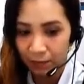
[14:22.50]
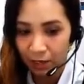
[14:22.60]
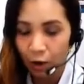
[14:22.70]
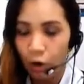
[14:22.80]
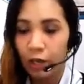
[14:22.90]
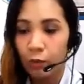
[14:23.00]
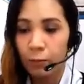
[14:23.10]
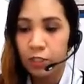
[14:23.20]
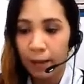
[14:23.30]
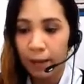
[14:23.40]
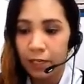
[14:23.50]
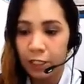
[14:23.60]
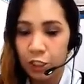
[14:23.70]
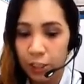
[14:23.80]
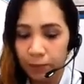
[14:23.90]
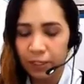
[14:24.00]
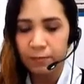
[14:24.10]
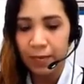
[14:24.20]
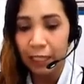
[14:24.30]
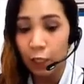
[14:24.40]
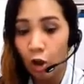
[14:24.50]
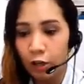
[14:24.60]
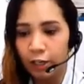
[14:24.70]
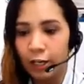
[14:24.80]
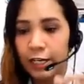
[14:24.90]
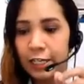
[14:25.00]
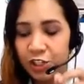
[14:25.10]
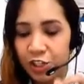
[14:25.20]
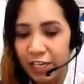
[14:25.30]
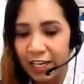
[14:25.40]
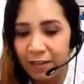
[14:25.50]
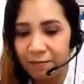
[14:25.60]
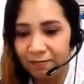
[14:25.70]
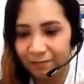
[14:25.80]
Okay, one more time. Not sheep. Let's make it longer. Sheep.